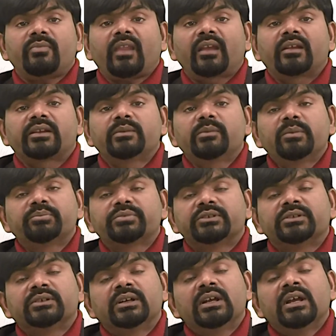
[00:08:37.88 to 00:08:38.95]
and
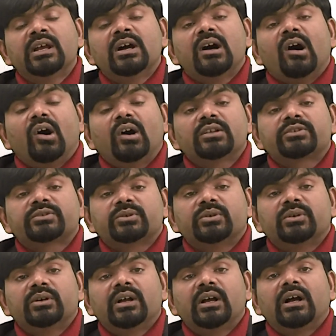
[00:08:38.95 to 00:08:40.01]
remember
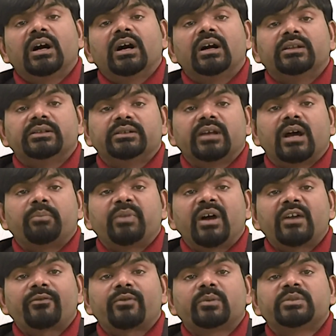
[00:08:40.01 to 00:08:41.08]
also
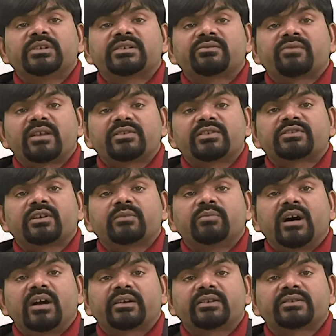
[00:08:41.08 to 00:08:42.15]
apart from these transitional
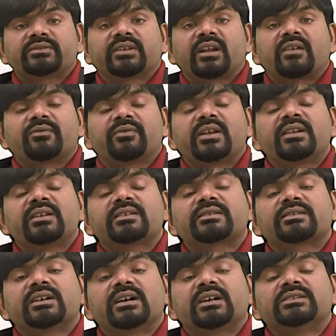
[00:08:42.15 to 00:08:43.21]
markers, there are
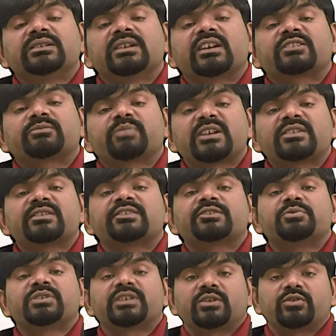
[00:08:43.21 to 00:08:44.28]
various other expressions
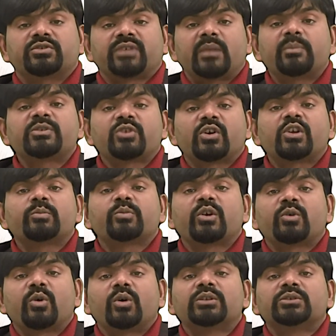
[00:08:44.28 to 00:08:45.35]
which are used. I'll be talking about
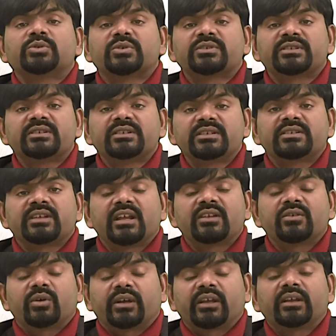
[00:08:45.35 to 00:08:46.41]
all those in detail,
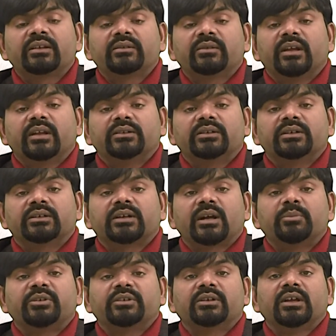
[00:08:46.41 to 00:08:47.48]
okay, and
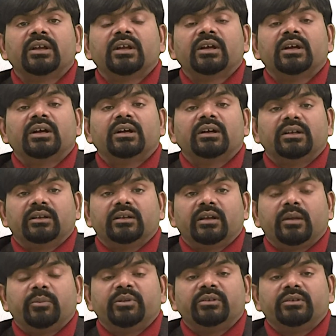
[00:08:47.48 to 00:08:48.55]
coming
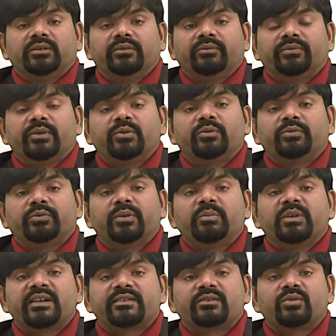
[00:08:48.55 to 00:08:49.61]
in few
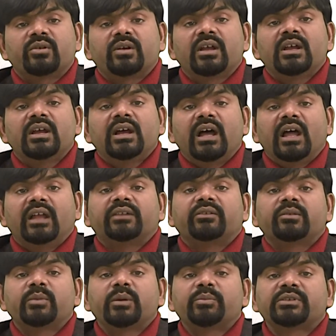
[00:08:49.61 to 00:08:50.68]
minutes. And
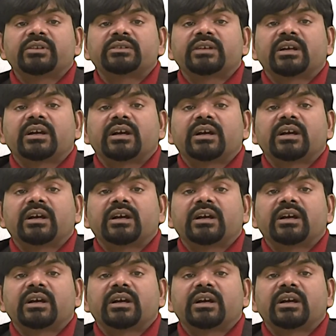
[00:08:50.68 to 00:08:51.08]
remember that the